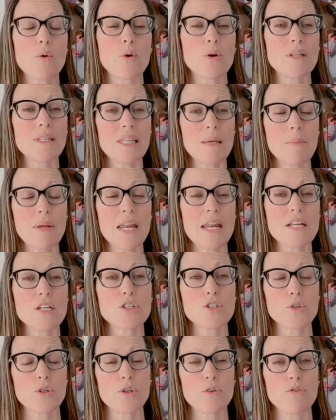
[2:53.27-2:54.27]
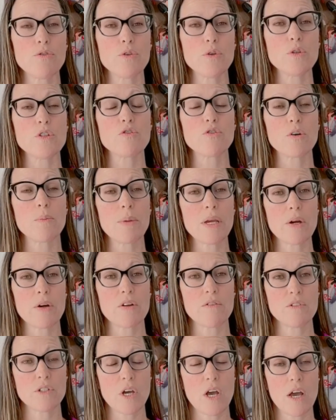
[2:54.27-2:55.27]
or eliminating certain foods for a period
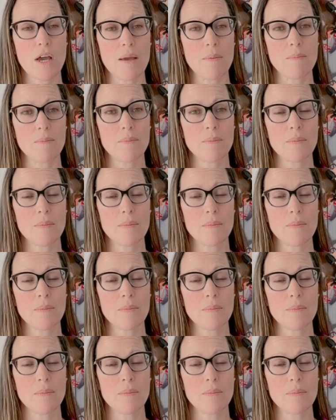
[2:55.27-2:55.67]
of time.